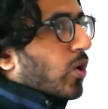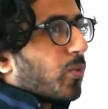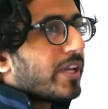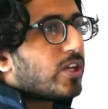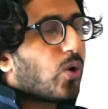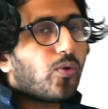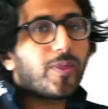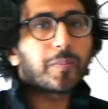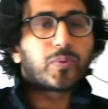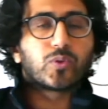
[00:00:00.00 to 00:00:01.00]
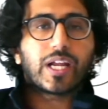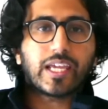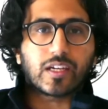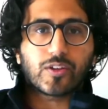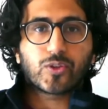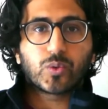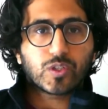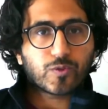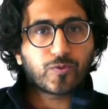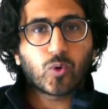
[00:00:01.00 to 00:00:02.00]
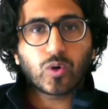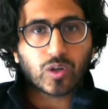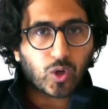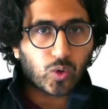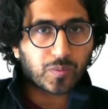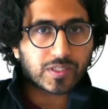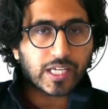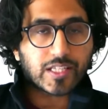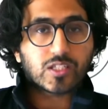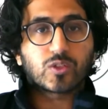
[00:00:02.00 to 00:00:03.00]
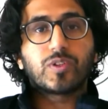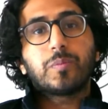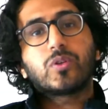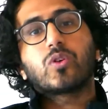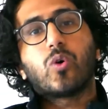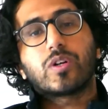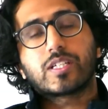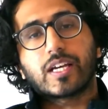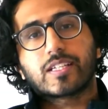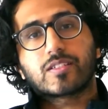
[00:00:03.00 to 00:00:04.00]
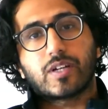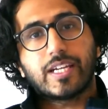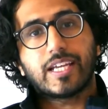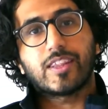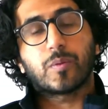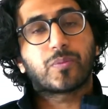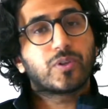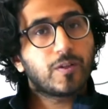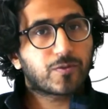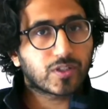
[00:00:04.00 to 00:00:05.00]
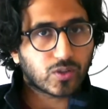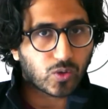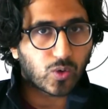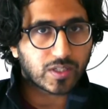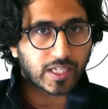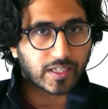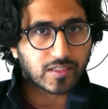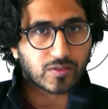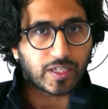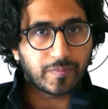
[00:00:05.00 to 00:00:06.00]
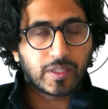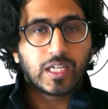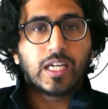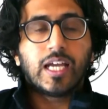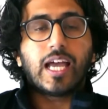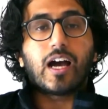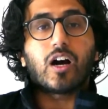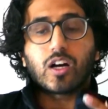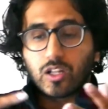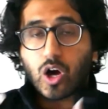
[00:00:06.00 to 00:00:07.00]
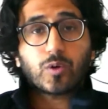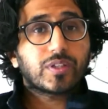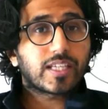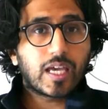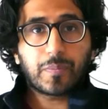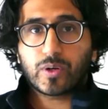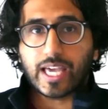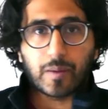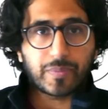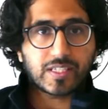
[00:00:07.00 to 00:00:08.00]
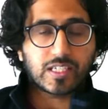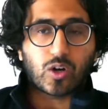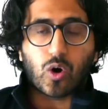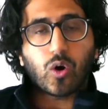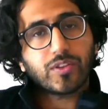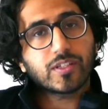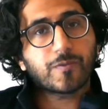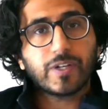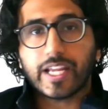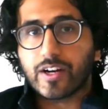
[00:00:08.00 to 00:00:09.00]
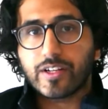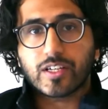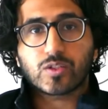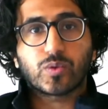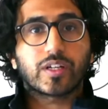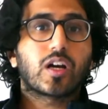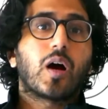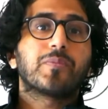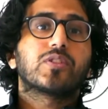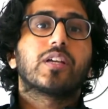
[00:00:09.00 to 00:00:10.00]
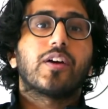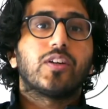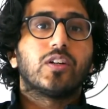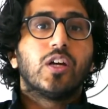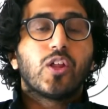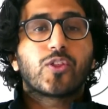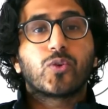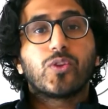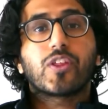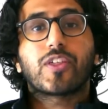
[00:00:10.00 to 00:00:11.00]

we know the brain through its 4 lobes and cerebral cortex, right, in the prefrontal cortex, right, along with the hippocampus and all the different areas where it comes together through the